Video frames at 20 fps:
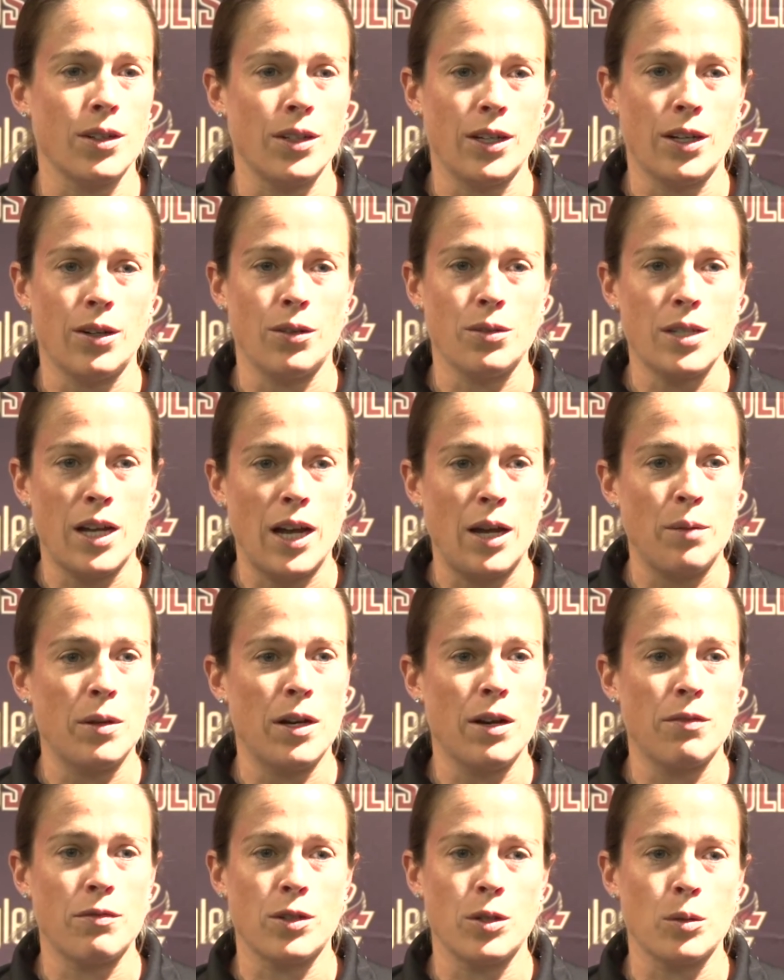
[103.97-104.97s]
you know, time
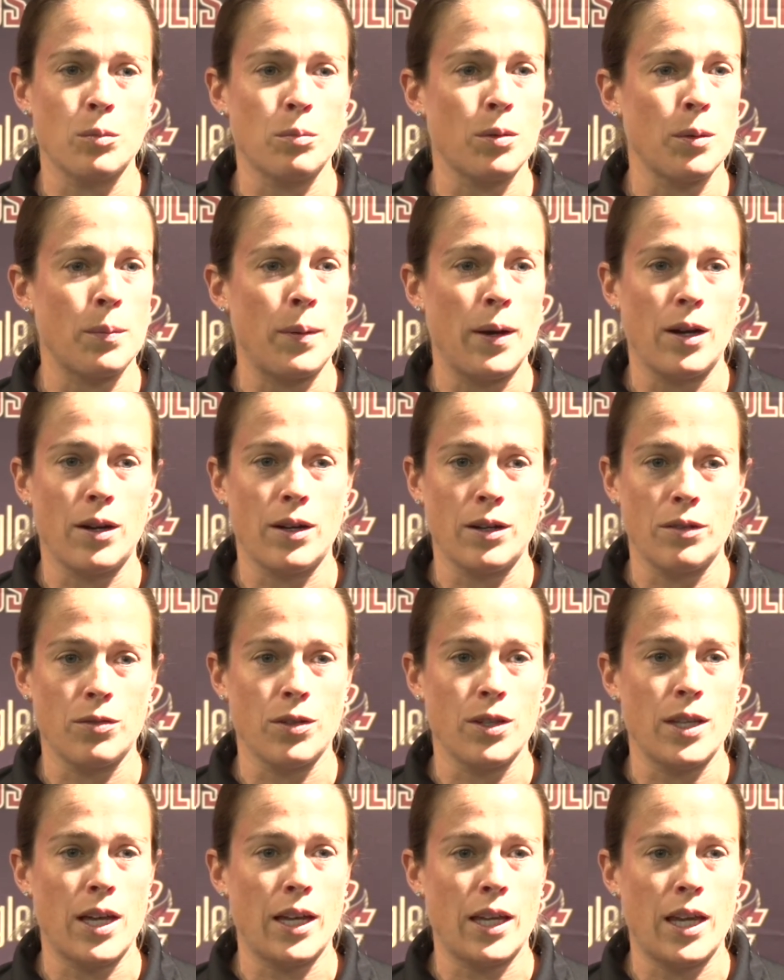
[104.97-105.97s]
and effort preparing
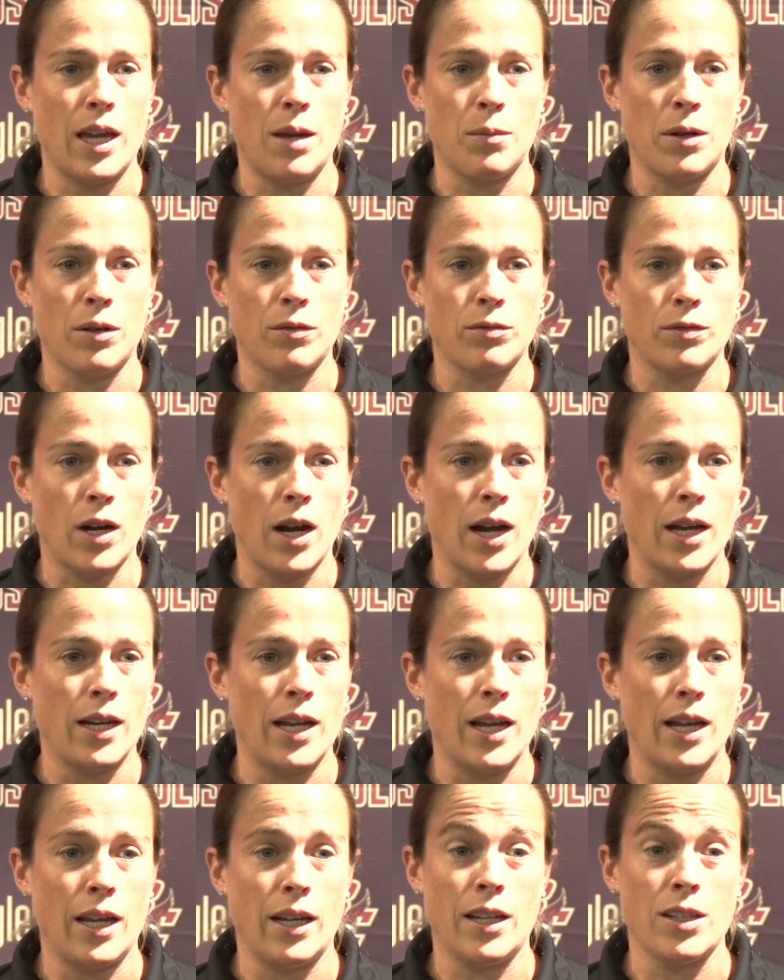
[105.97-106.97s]
for that game on
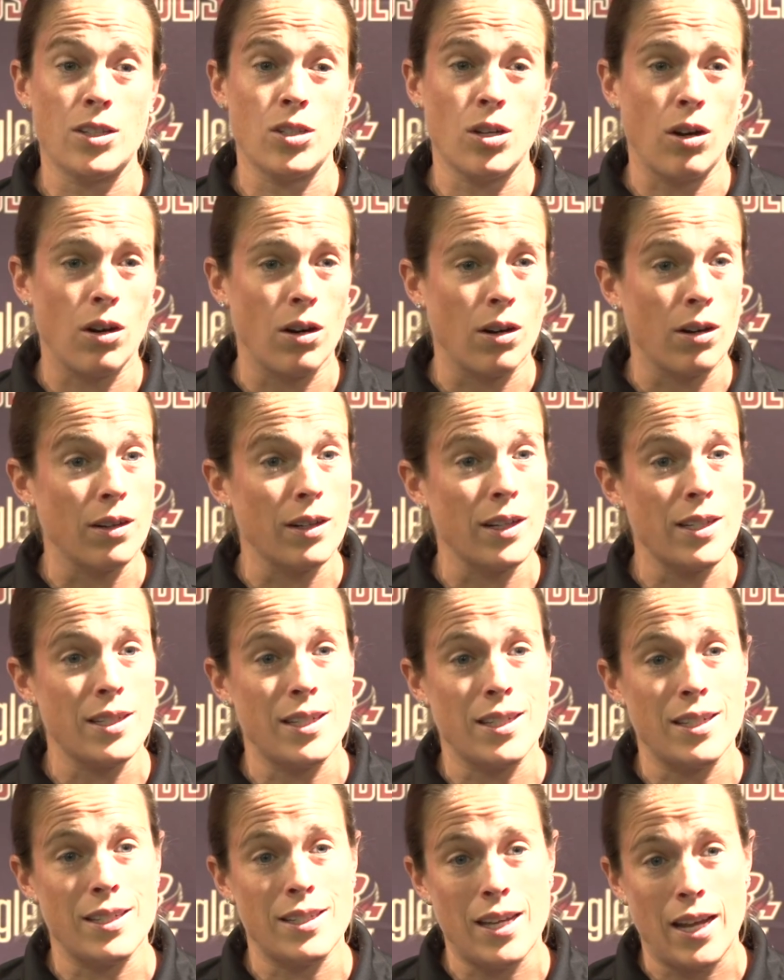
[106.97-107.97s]
Friday, and it's hard, it's
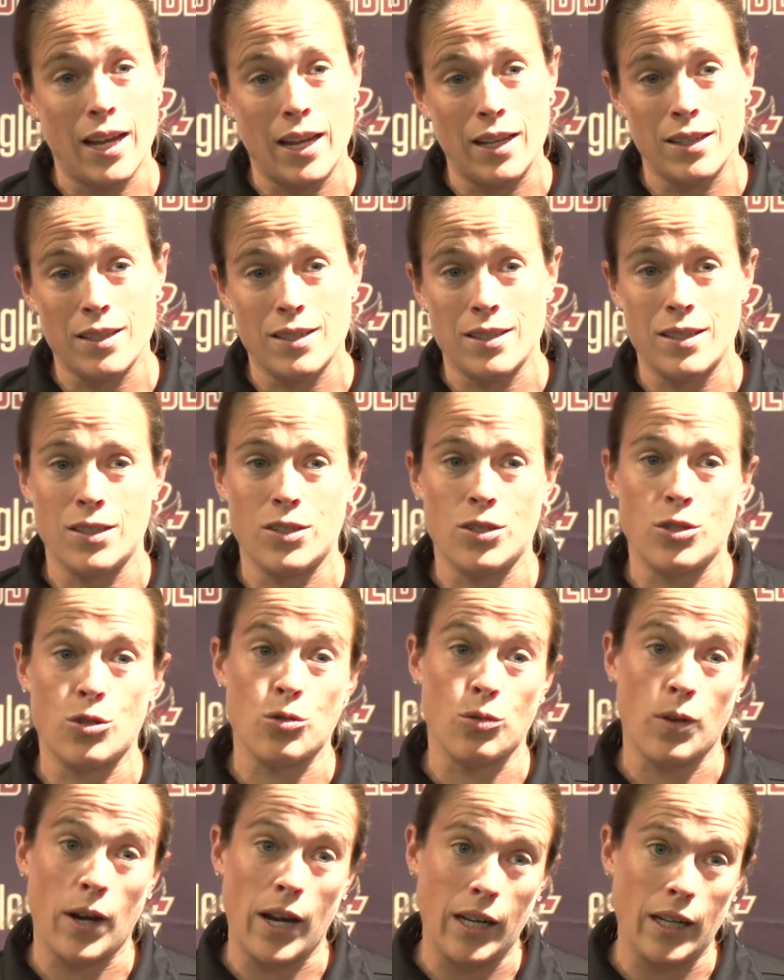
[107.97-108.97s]
intense, it's
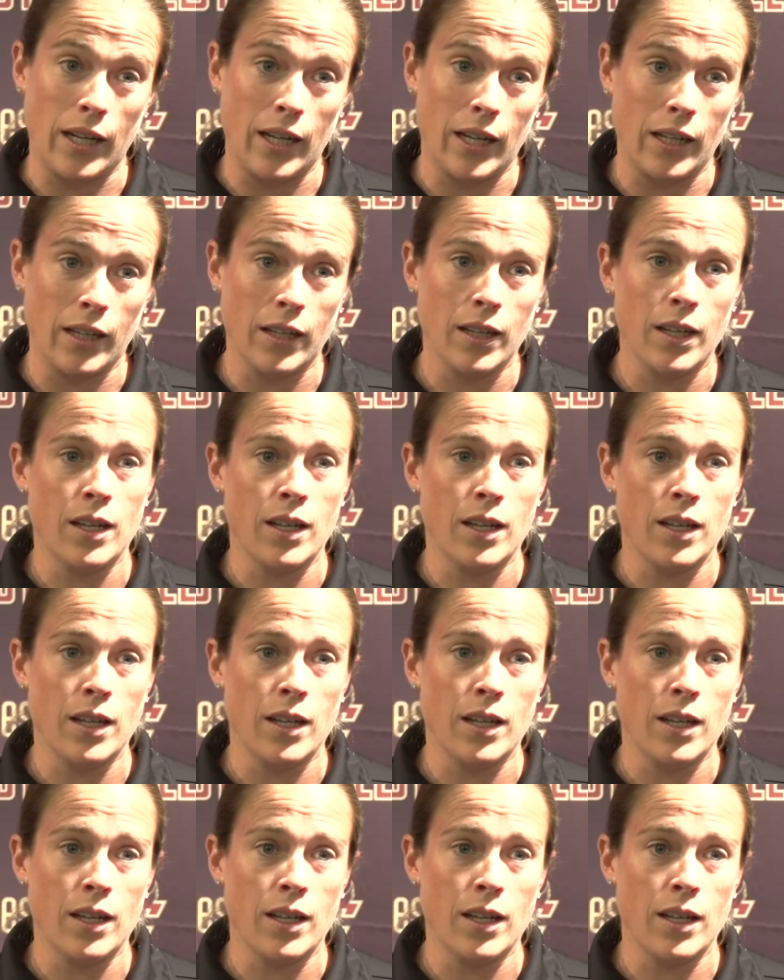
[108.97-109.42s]
draining,